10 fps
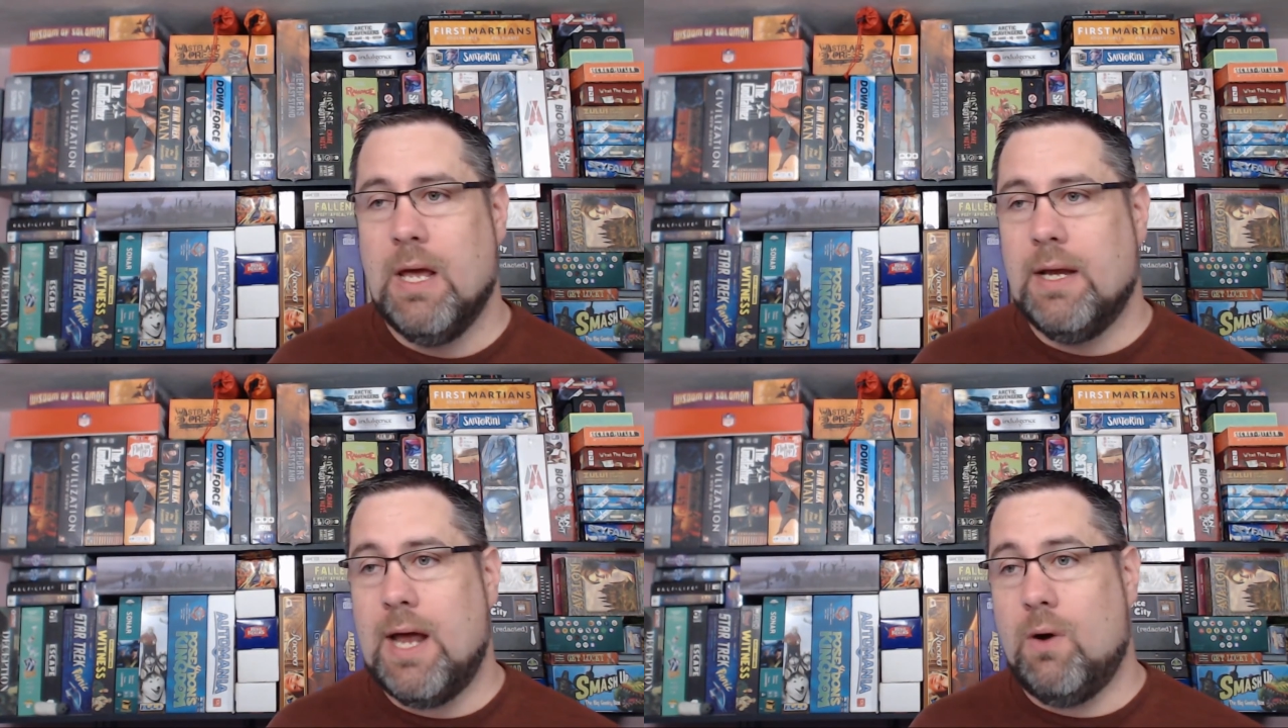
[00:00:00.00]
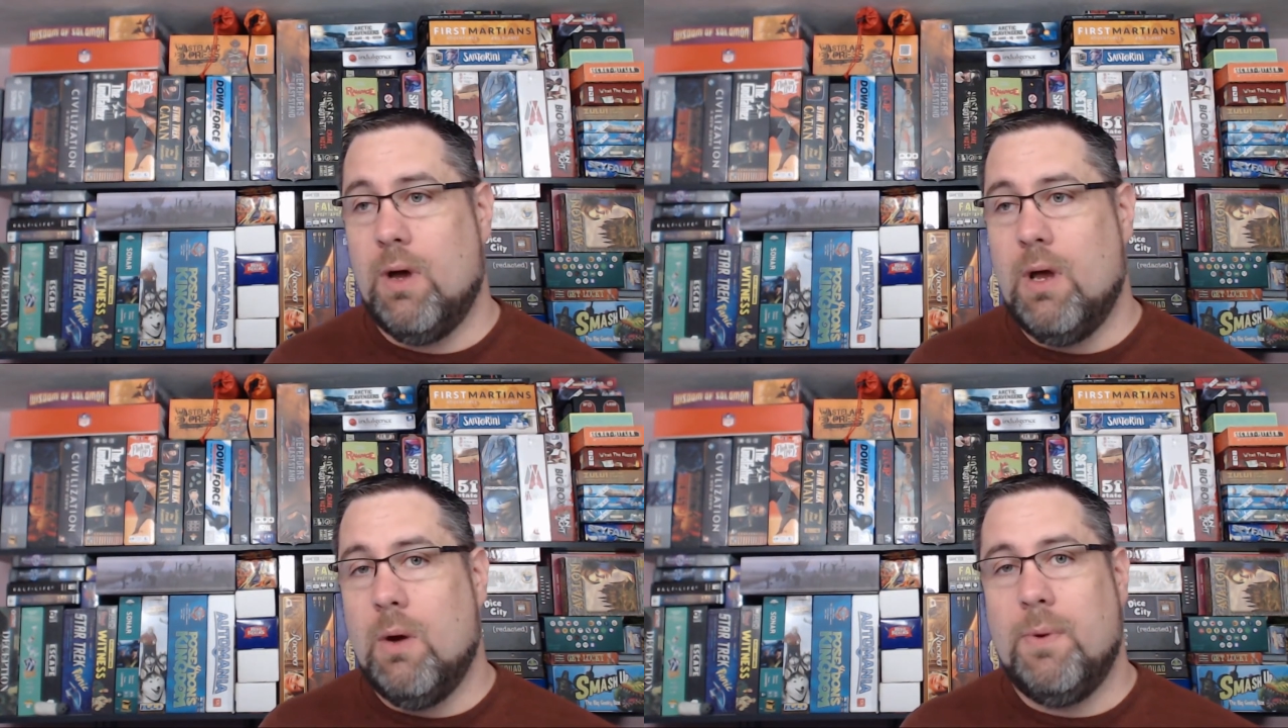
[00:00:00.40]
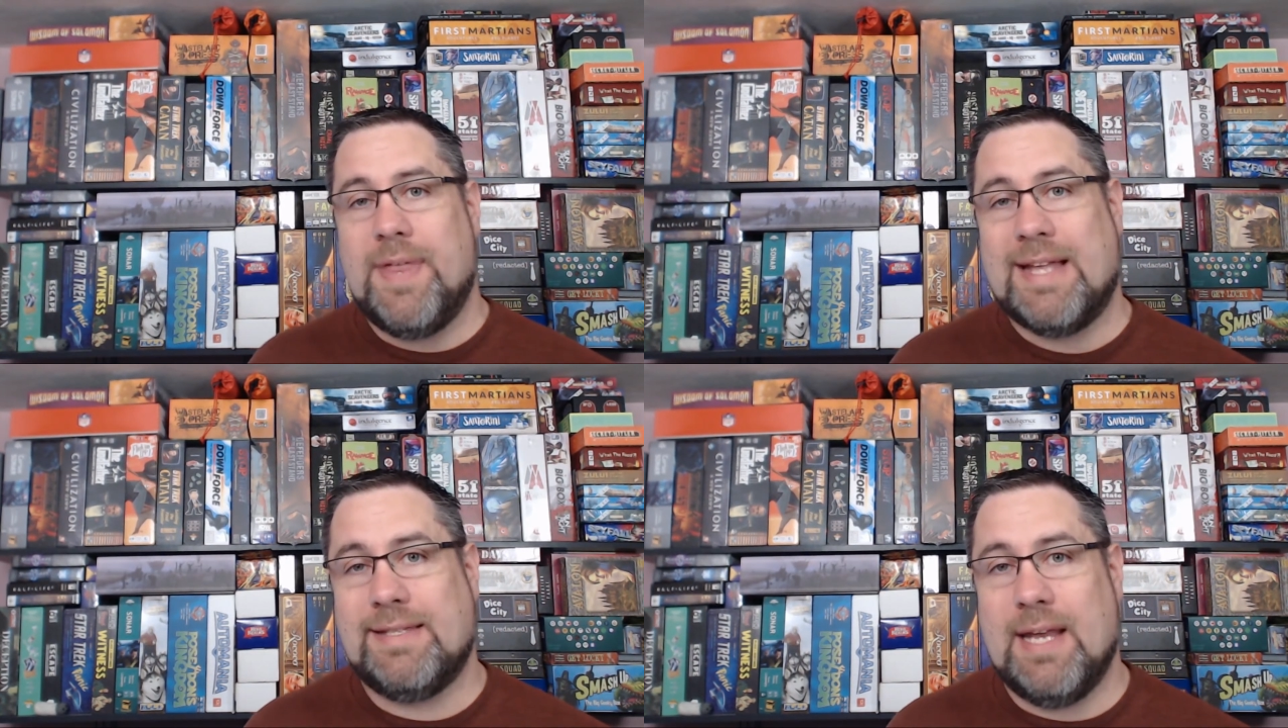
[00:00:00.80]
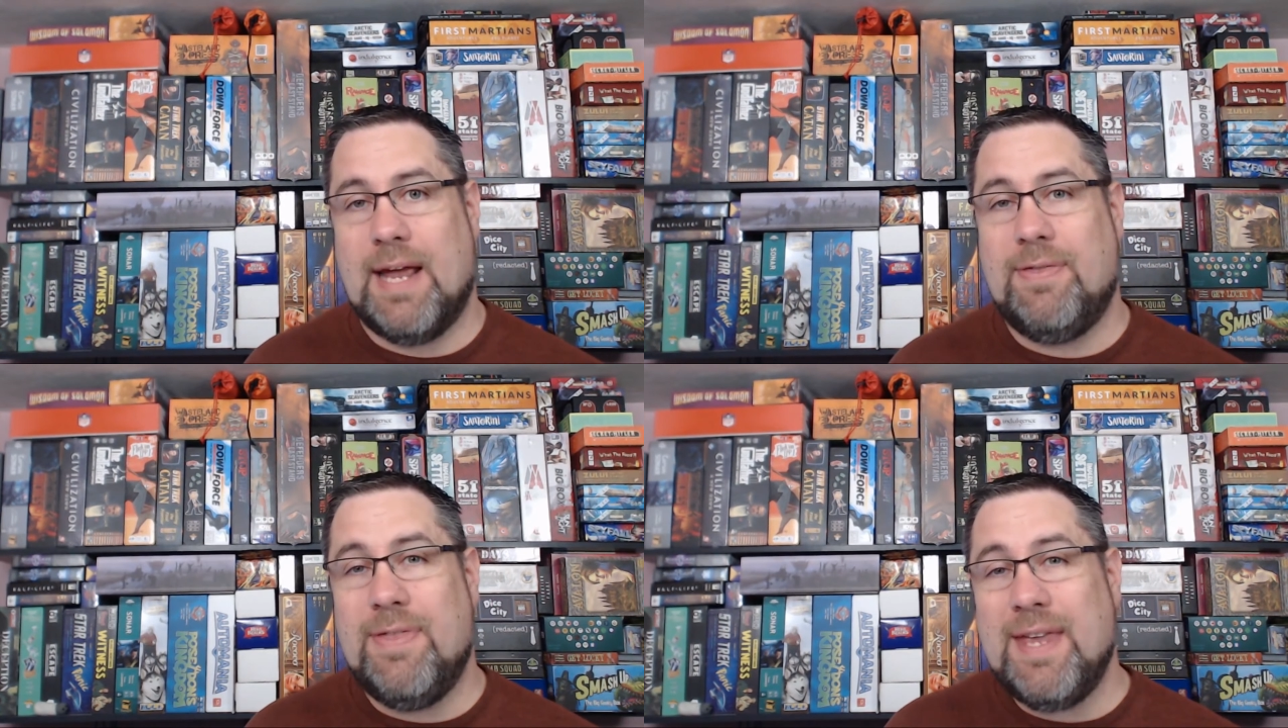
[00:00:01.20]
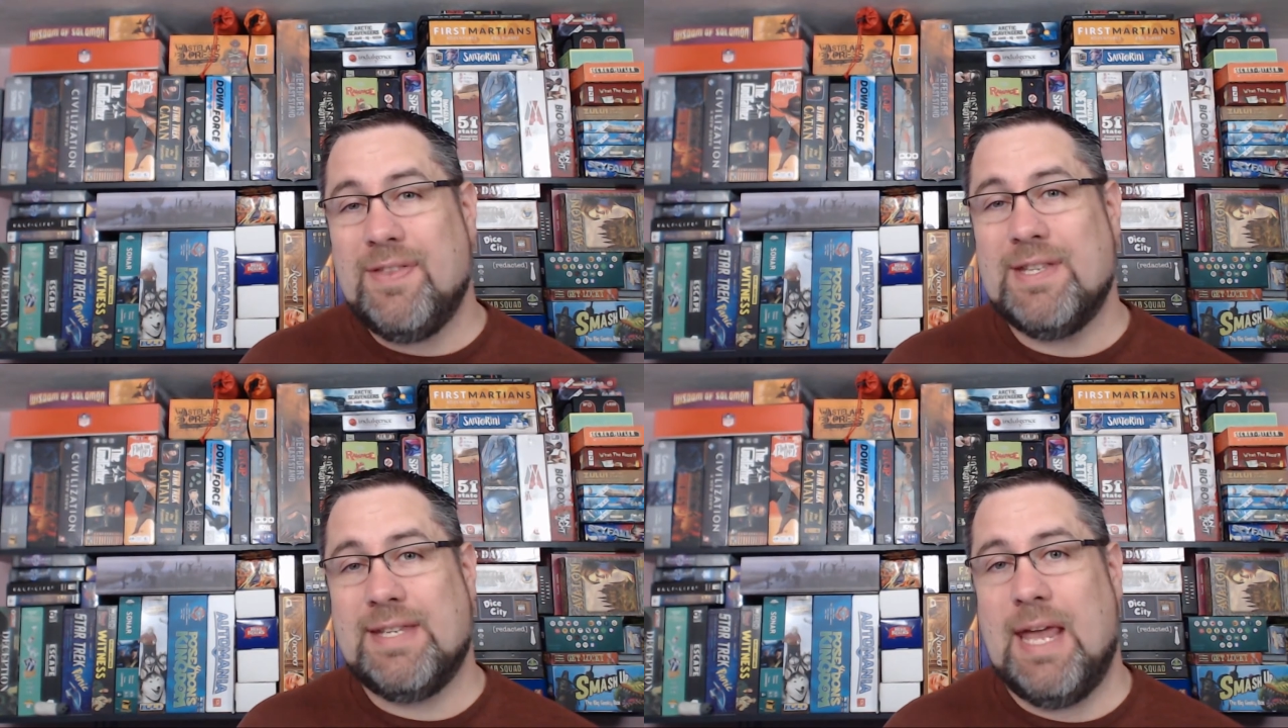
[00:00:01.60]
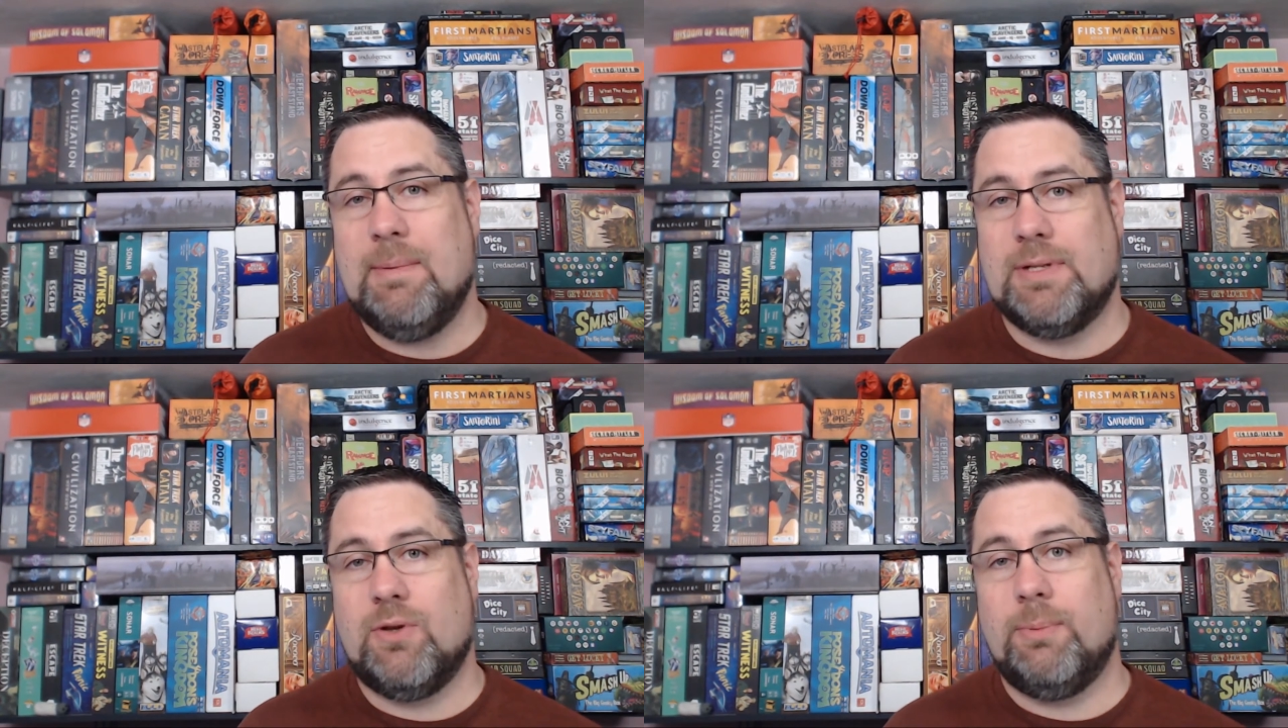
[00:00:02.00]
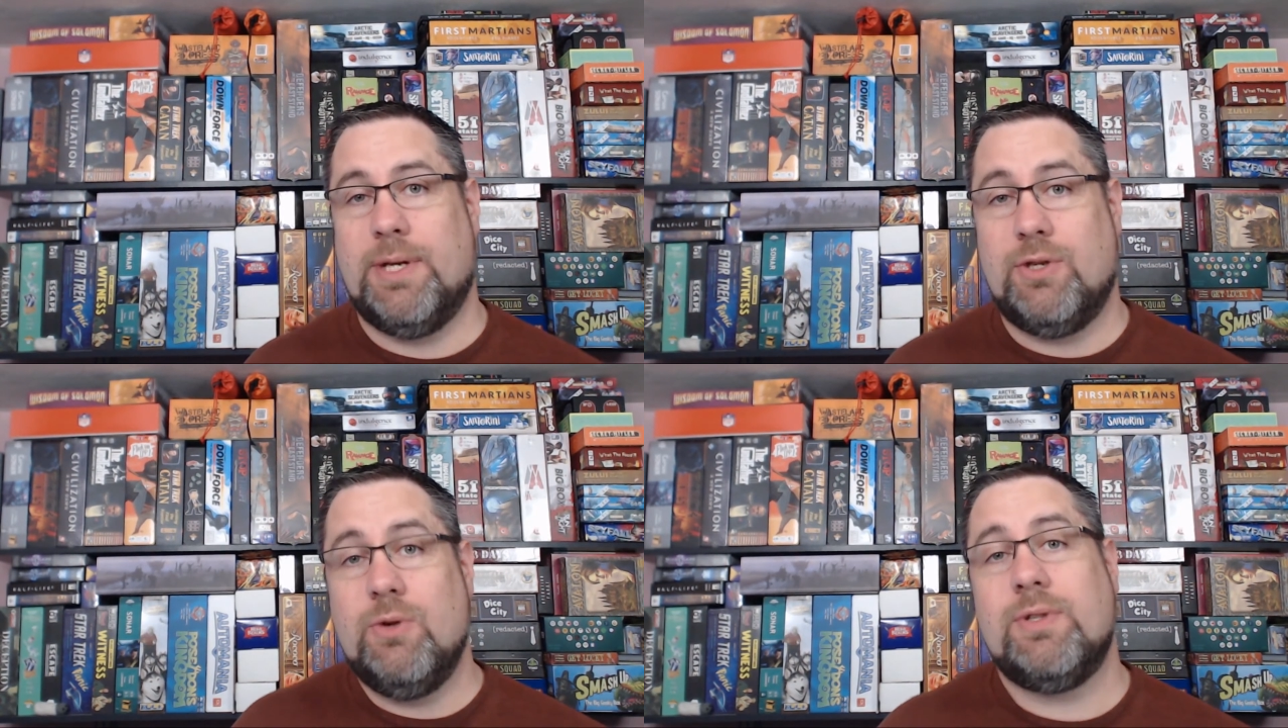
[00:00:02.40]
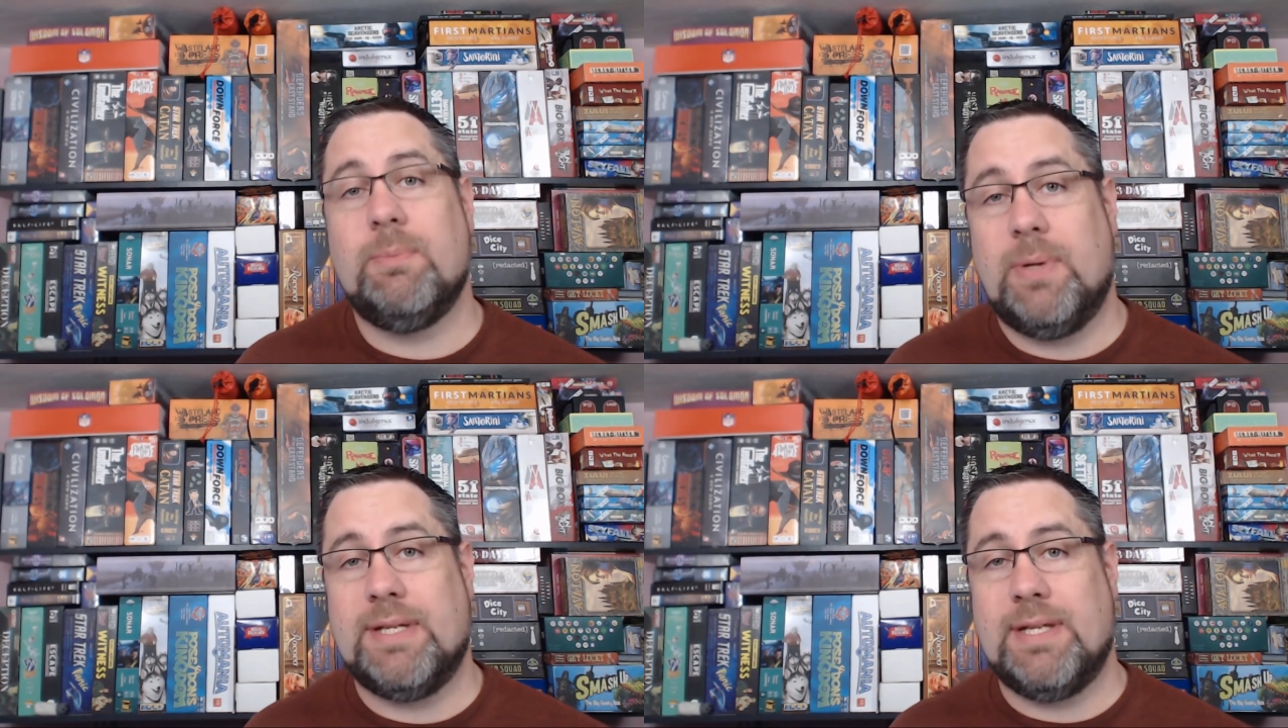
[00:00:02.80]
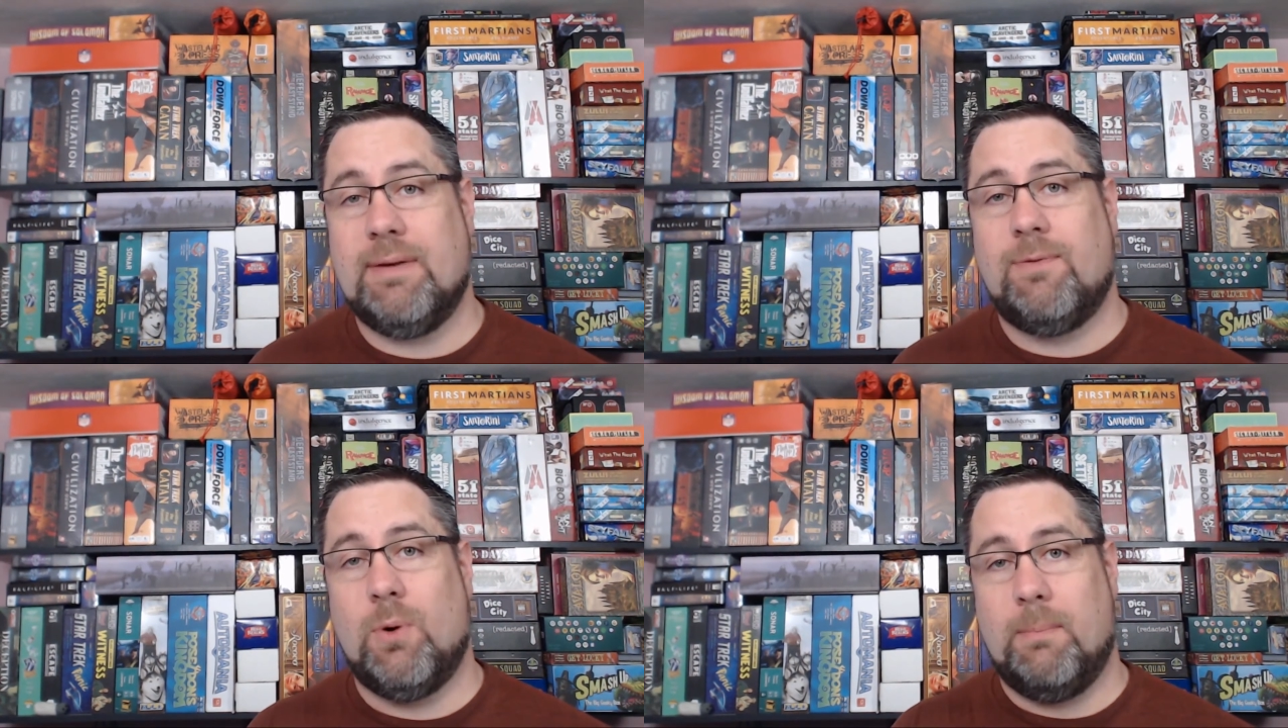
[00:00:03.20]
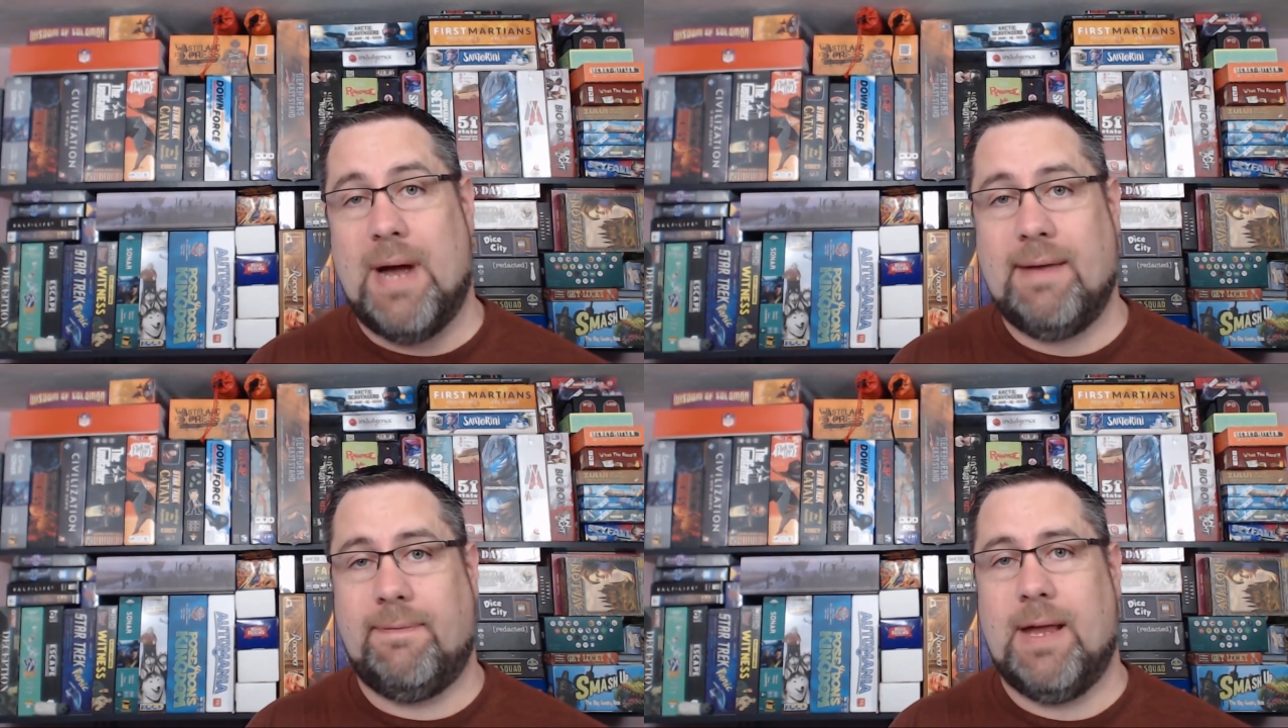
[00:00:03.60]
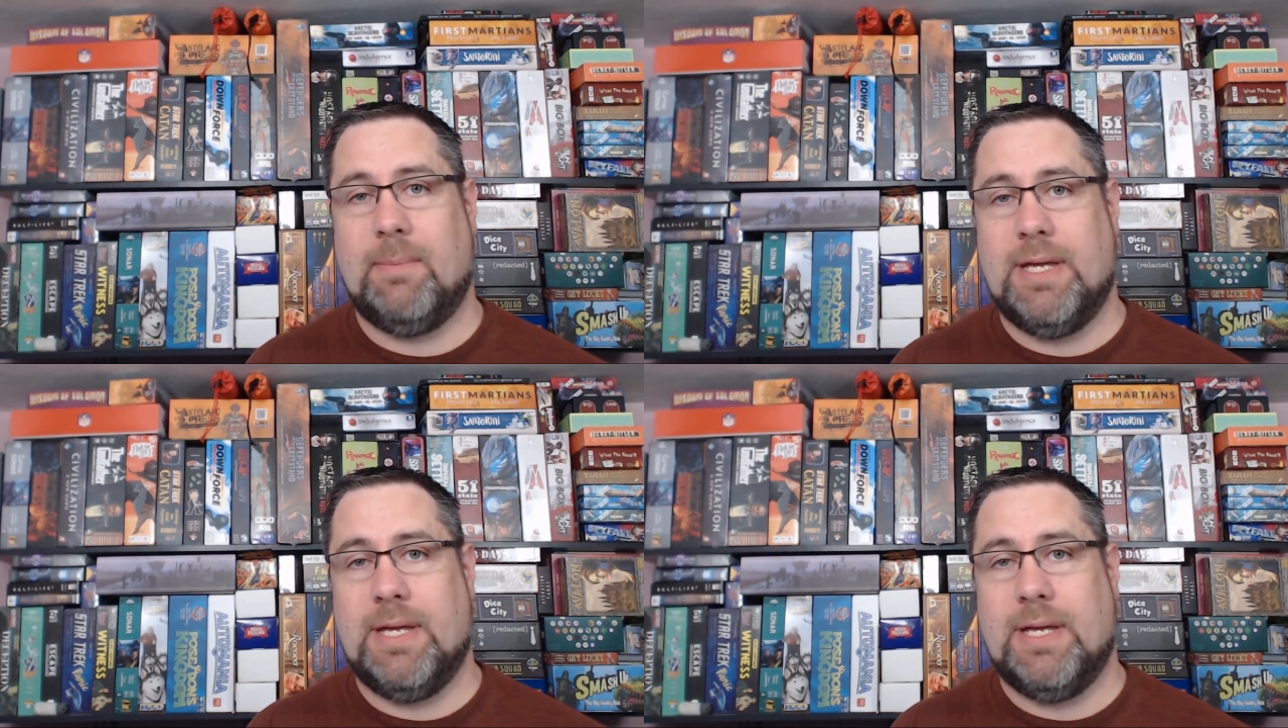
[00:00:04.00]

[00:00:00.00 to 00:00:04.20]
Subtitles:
Now, with that said, I think this game is a little bit too simplistic for my family,